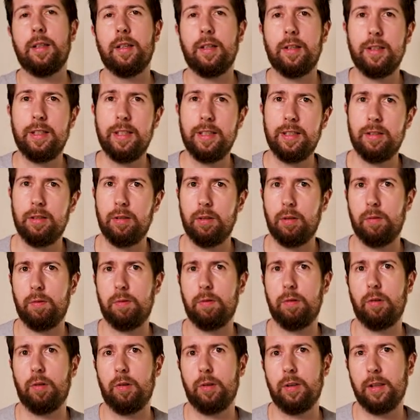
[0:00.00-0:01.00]
The reason
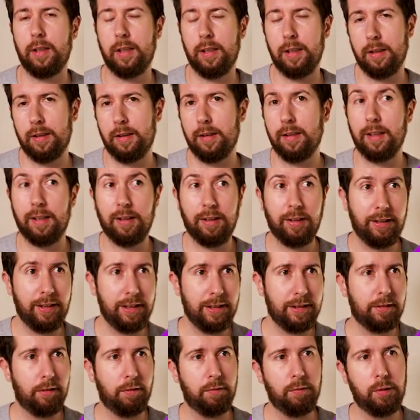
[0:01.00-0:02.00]
for the
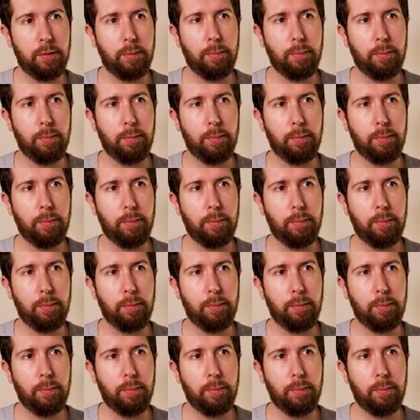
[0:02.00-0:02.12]
decrease of